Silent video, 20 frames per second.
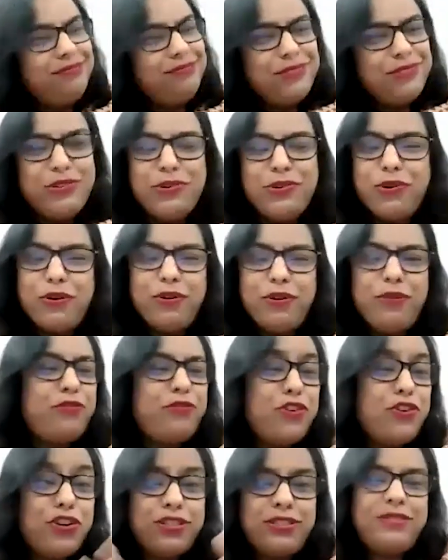No, of
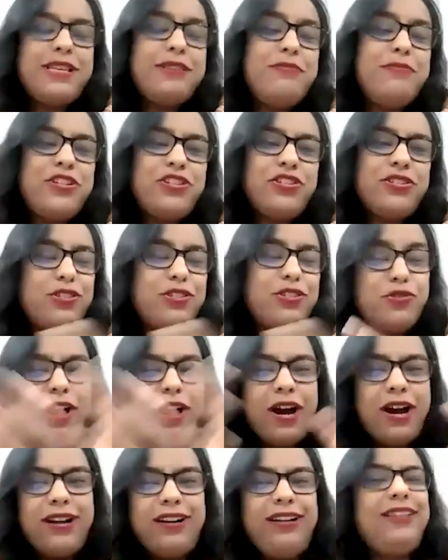course, images, you
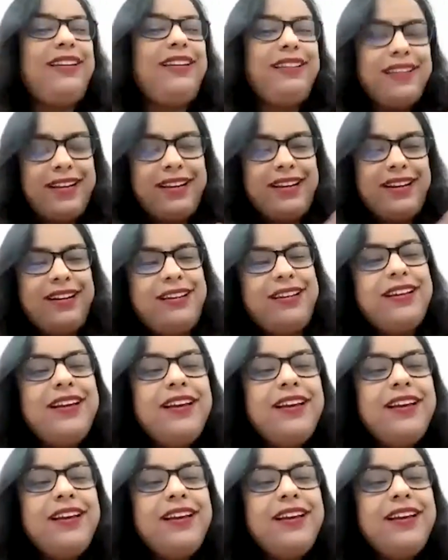can't get it